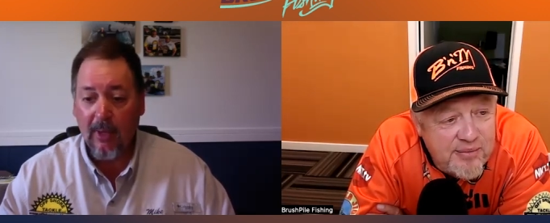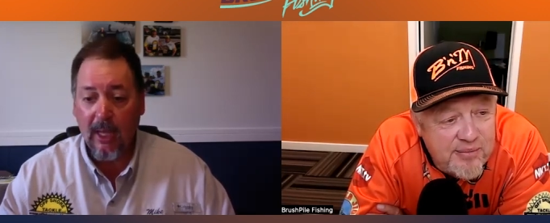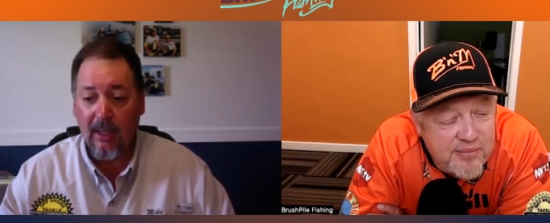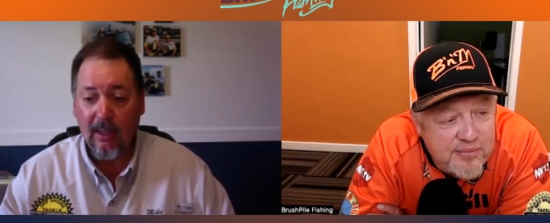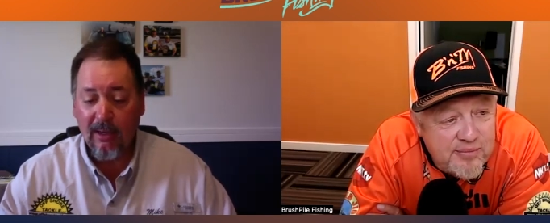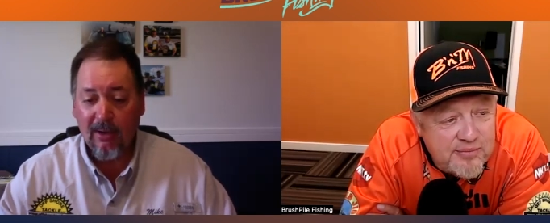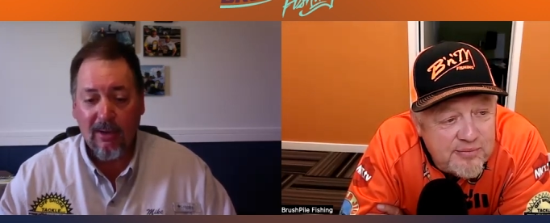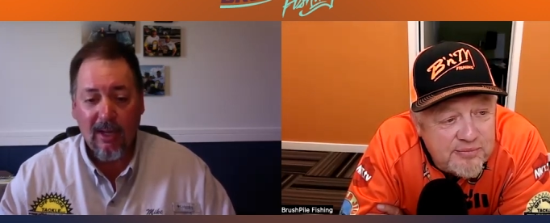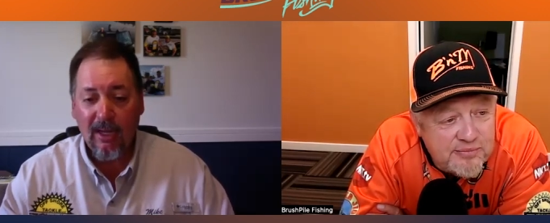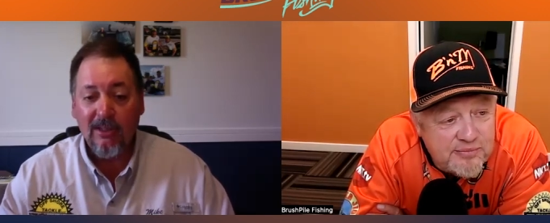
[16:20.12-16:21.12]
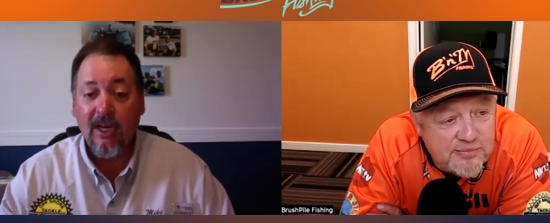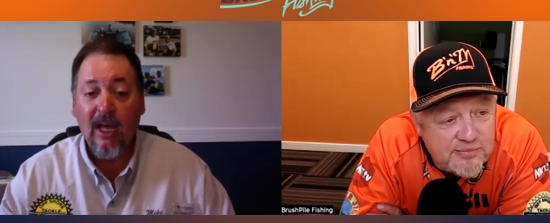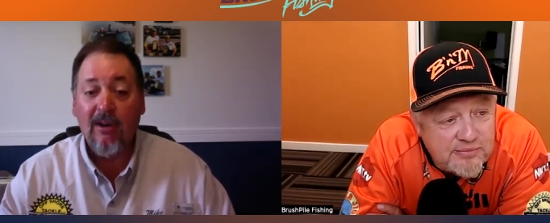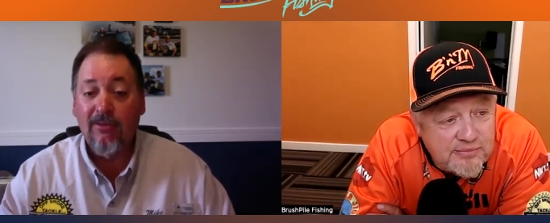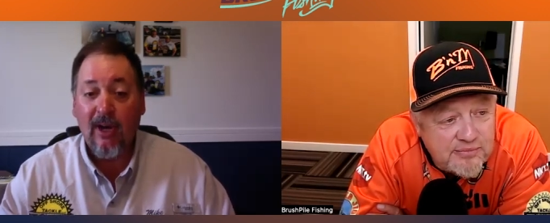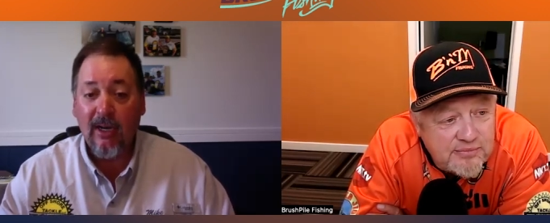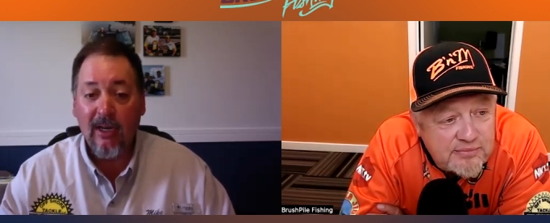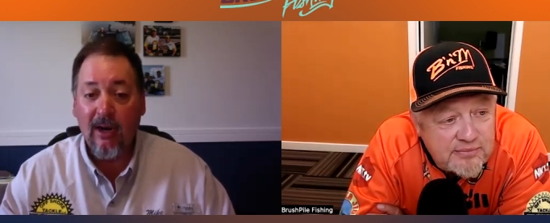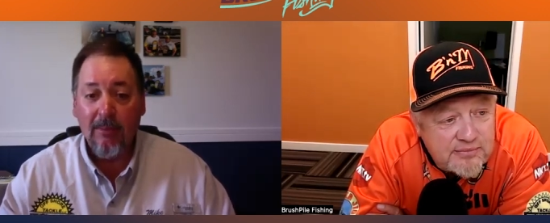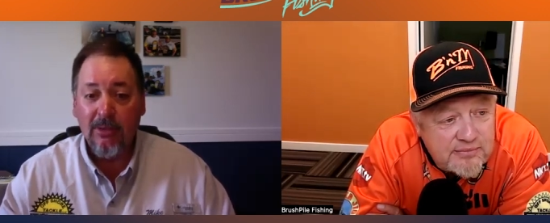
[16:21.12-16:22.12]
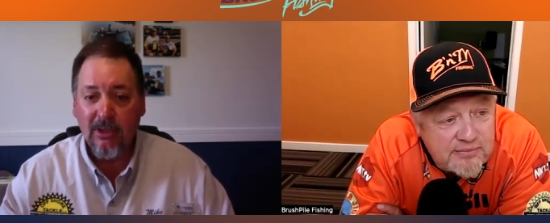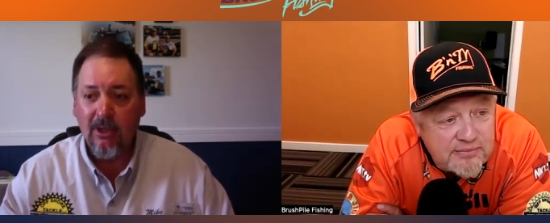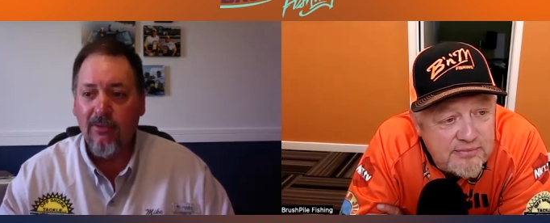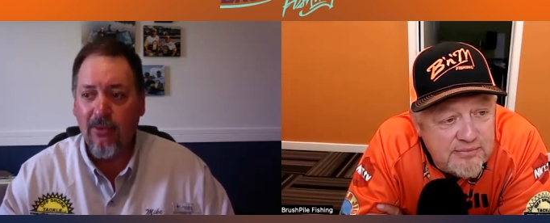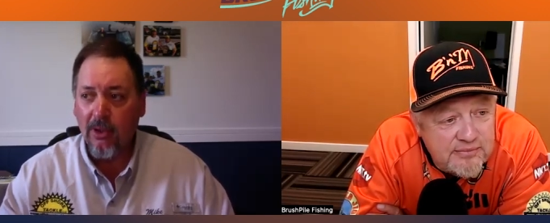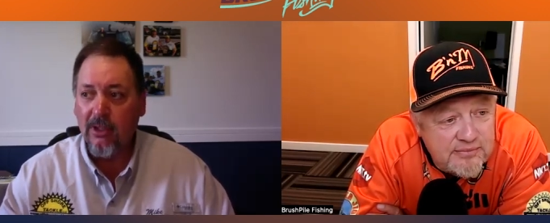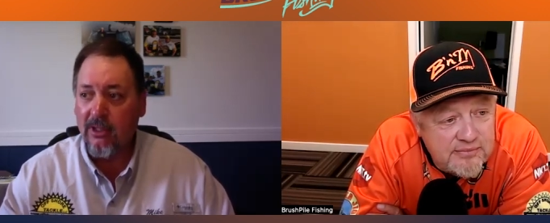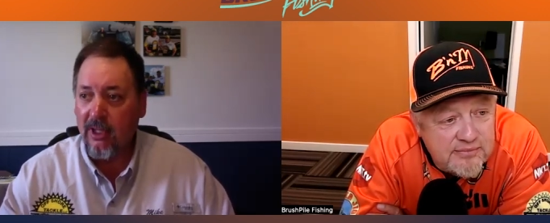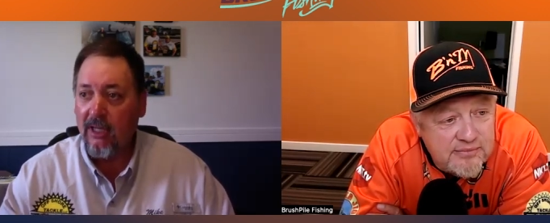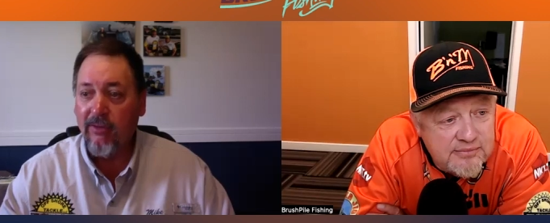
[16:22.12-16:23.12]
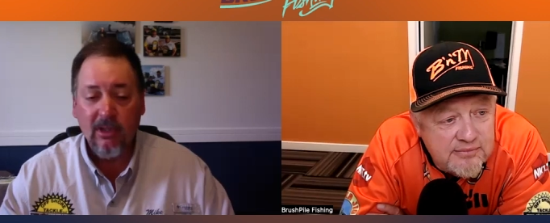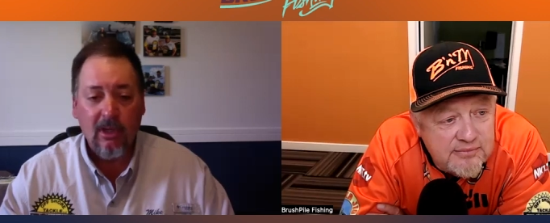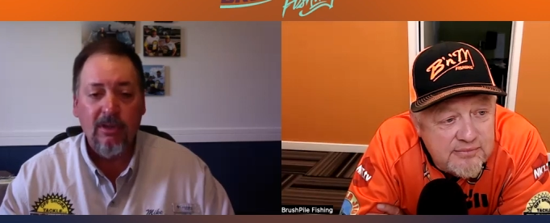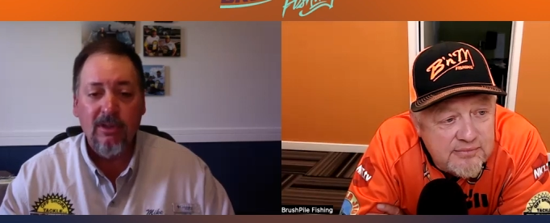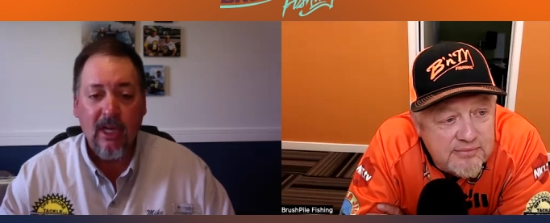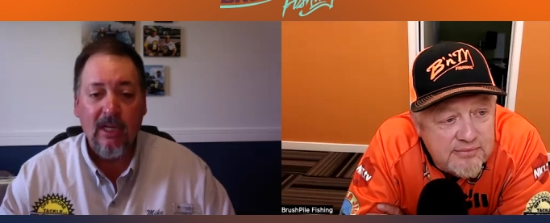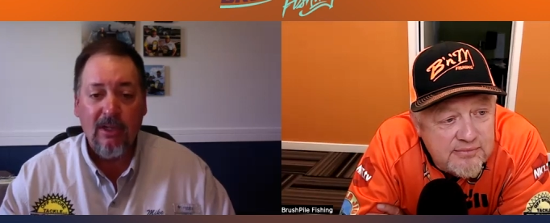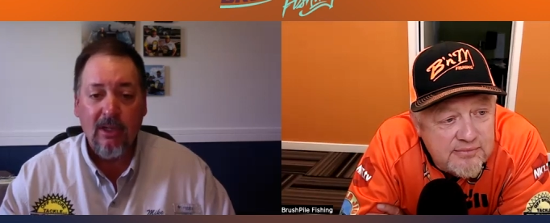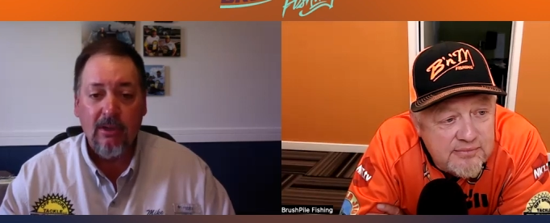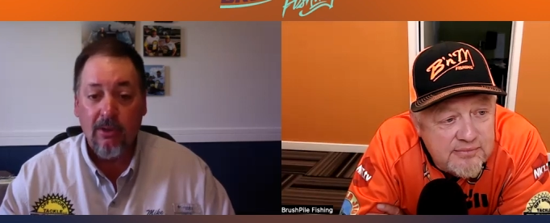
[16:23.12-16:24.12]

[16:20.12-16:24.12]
Speaker 1: uh, you know, it, it's a lot of fun. You know, I'm so fortunate to live as close as I do